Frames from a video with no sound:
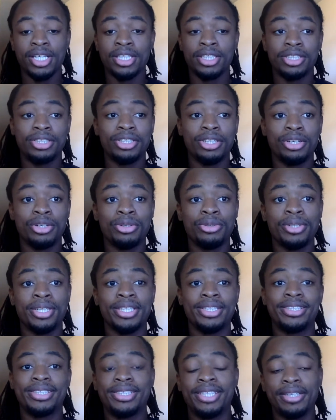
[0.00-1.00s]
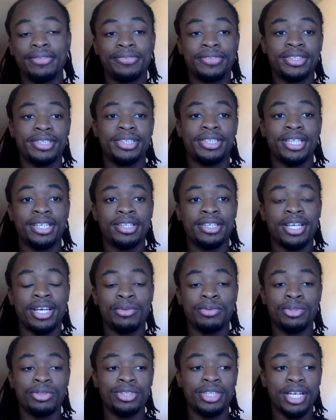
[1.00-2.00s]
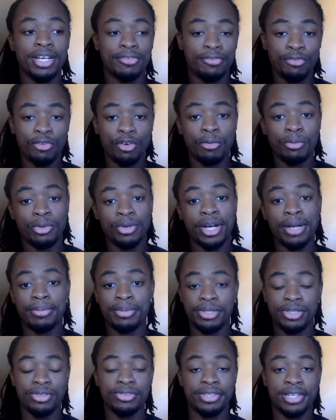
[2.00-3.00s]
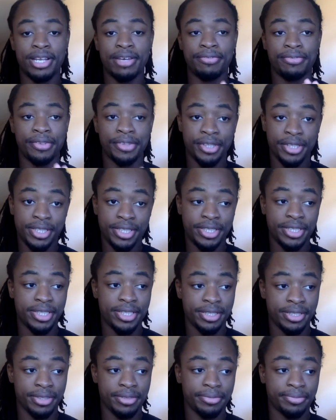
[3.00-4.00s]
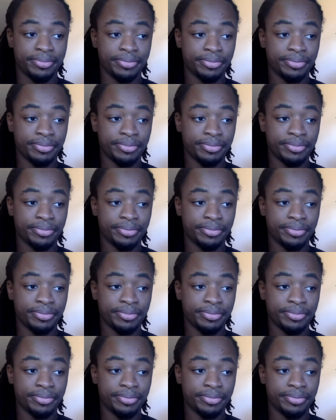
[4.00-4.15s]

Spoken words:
So it's safe to say that we only have 4 more episodes left for this season.